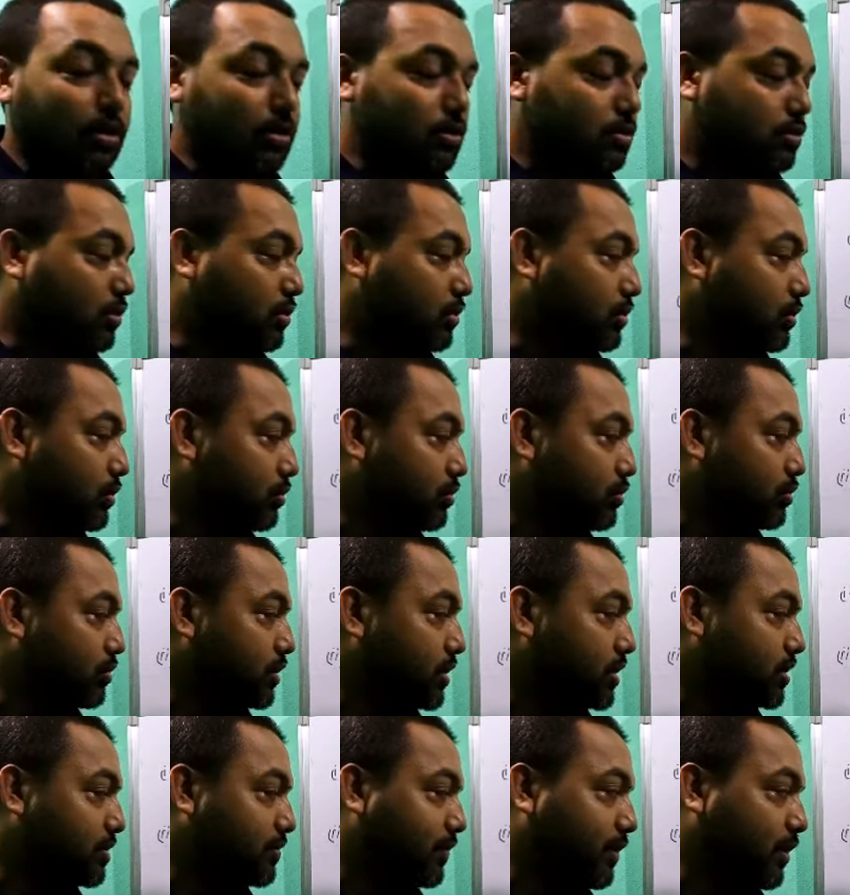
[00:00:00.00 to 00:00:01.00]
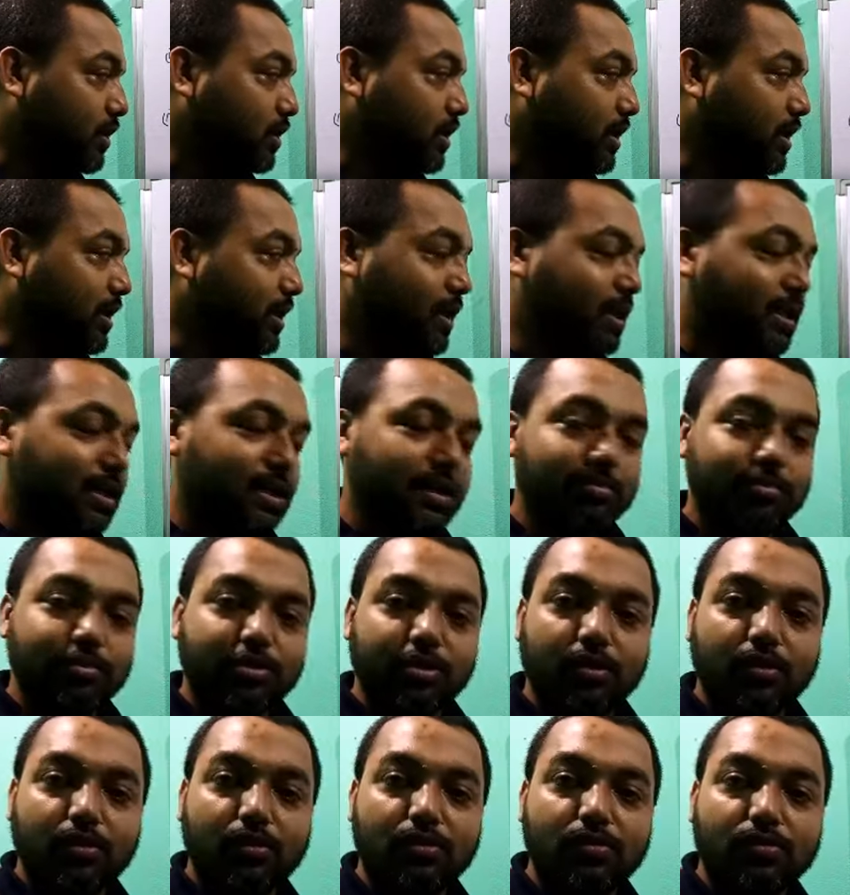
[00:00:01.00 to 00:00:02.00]
So due to this volcanic
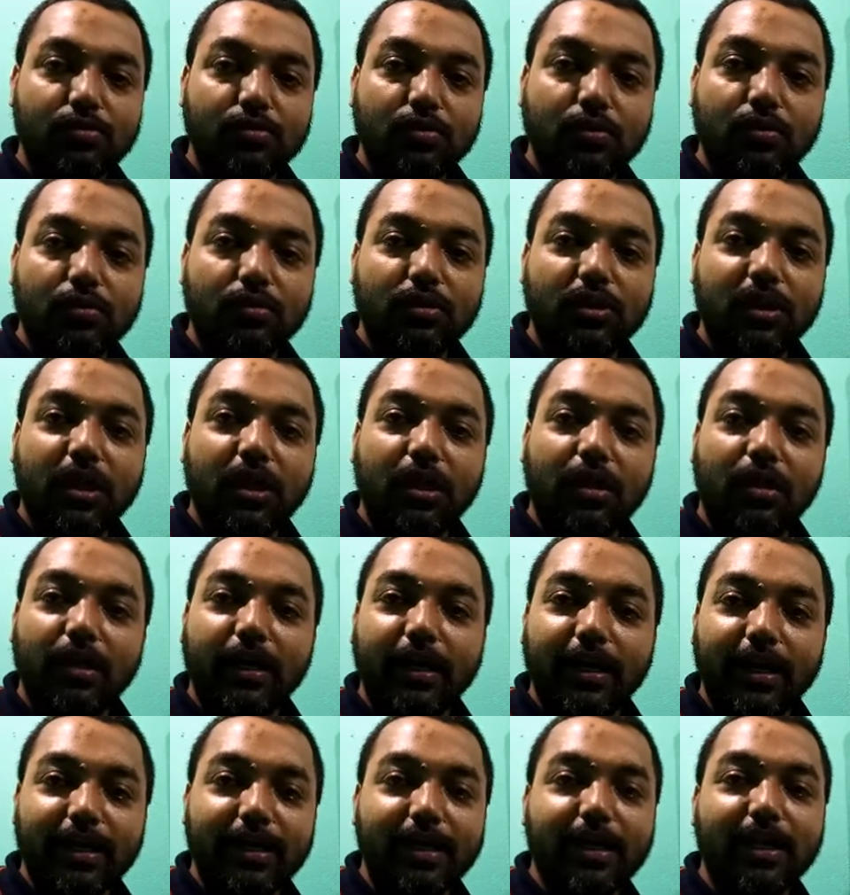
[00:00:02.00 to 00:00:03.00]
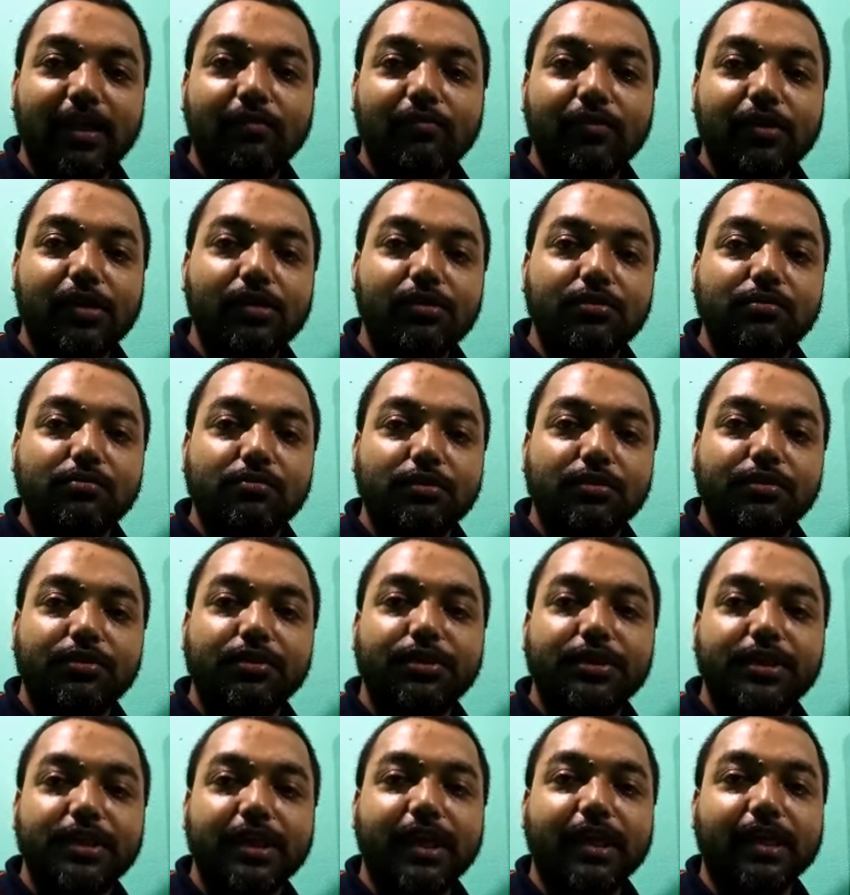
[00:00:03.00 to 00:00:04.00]
eruption also the area will
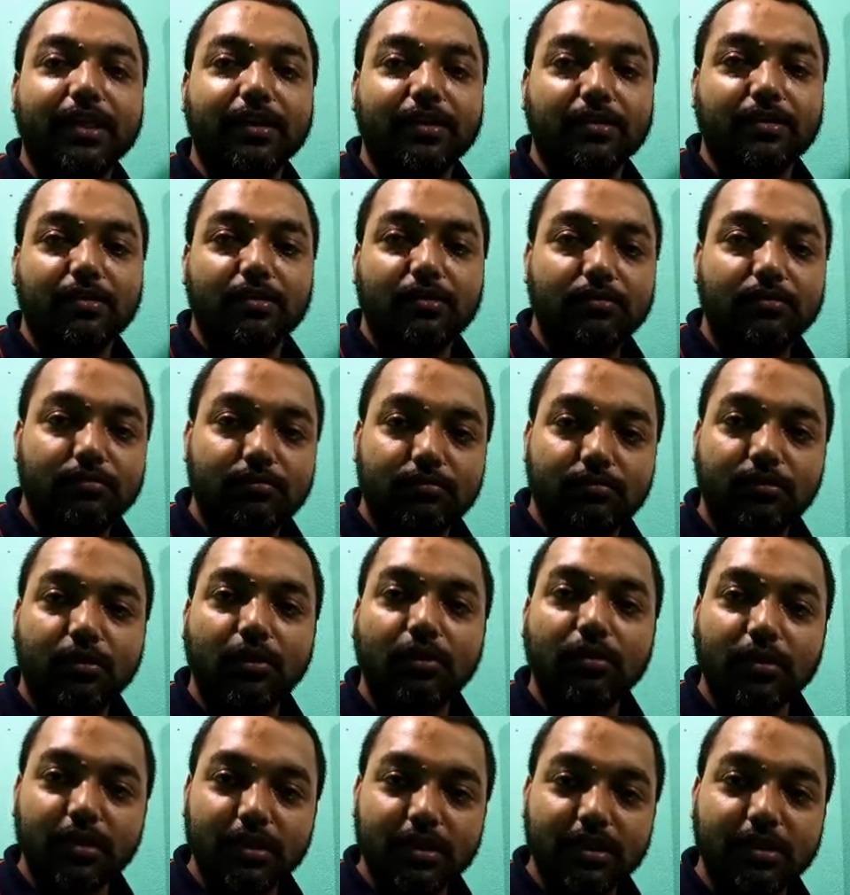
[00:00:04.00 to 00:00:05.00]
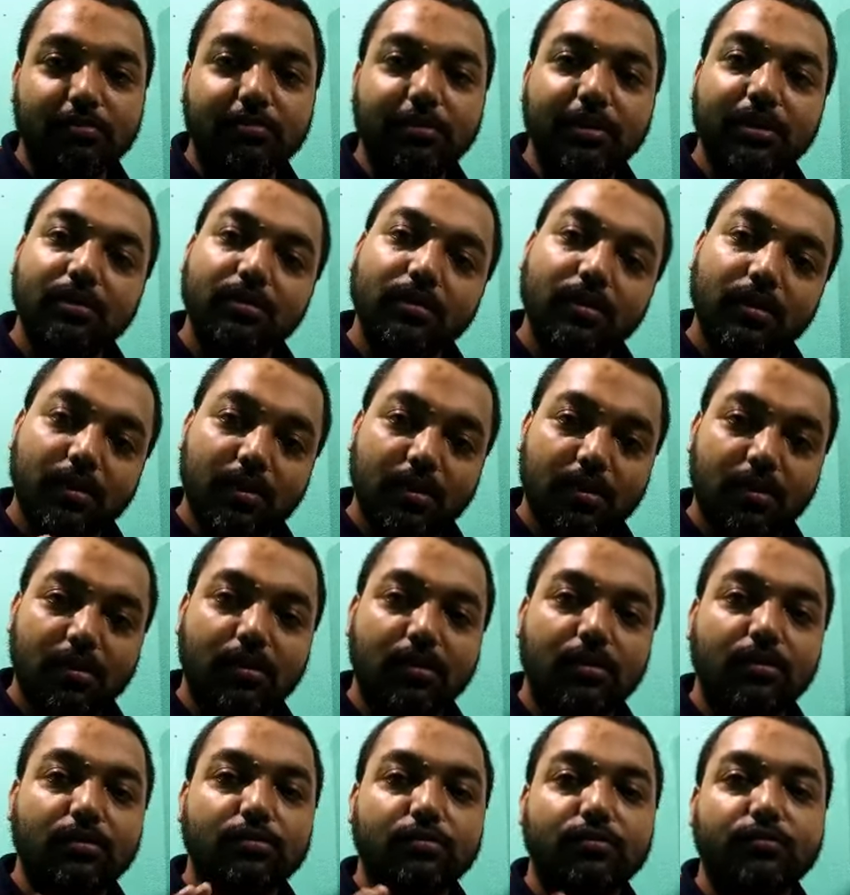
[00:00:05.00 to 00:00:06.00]
shake, not little bit,
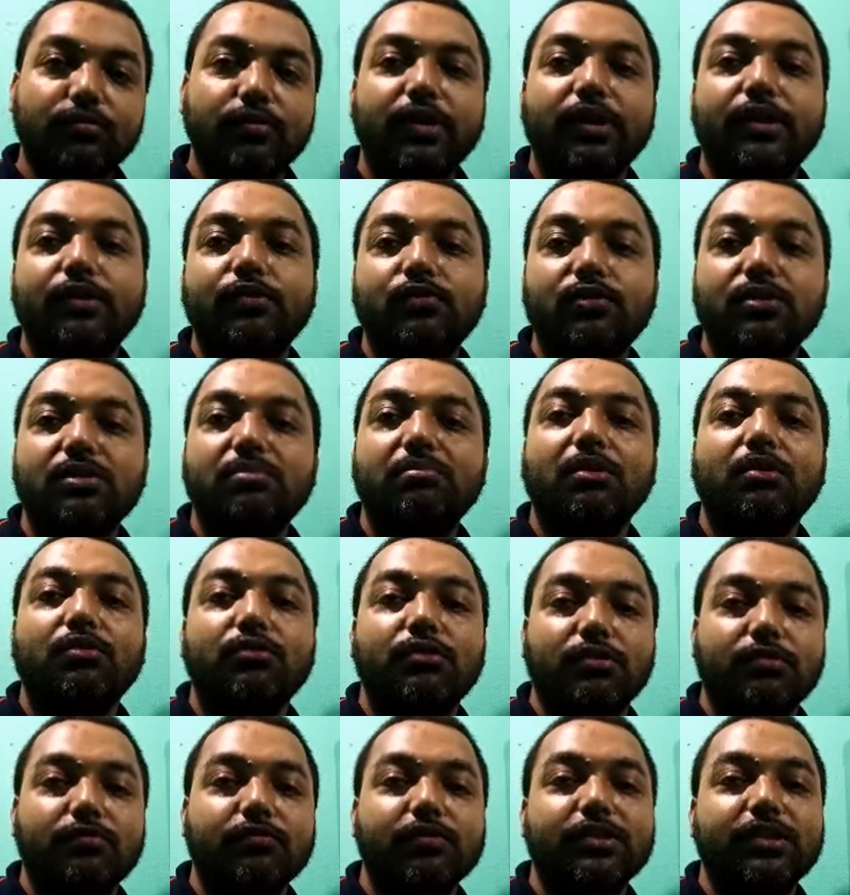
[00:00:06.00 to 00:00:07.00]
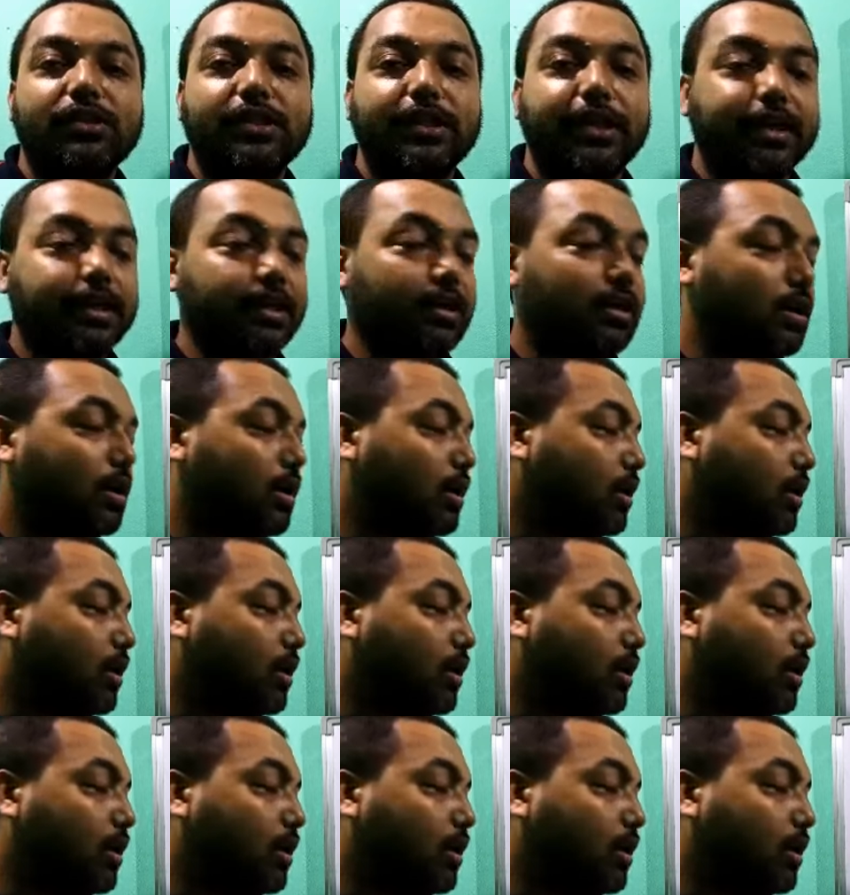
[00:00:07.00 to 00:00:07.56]
to a huge amount it will shake.